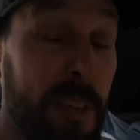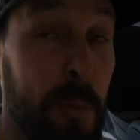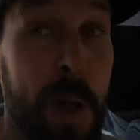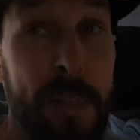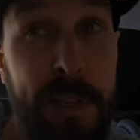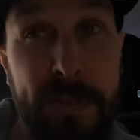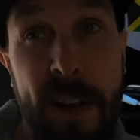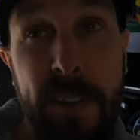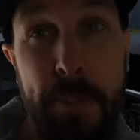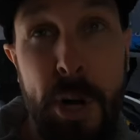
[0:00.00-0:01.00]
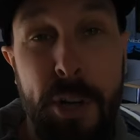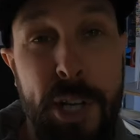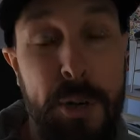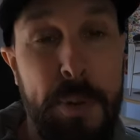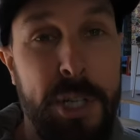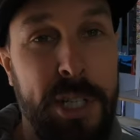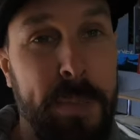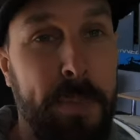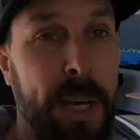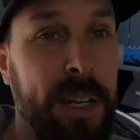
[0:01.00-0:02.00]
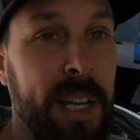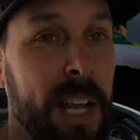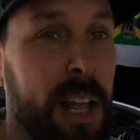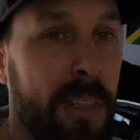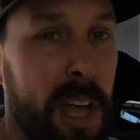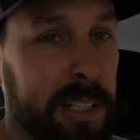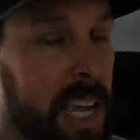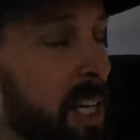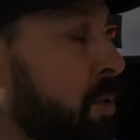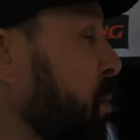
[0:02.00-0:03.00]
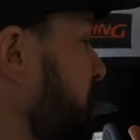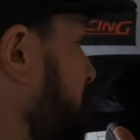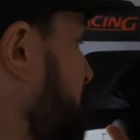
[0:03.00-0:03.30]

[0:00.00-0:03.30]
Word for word: The weather's finally broke here in Michigan, but thought it's kind of cool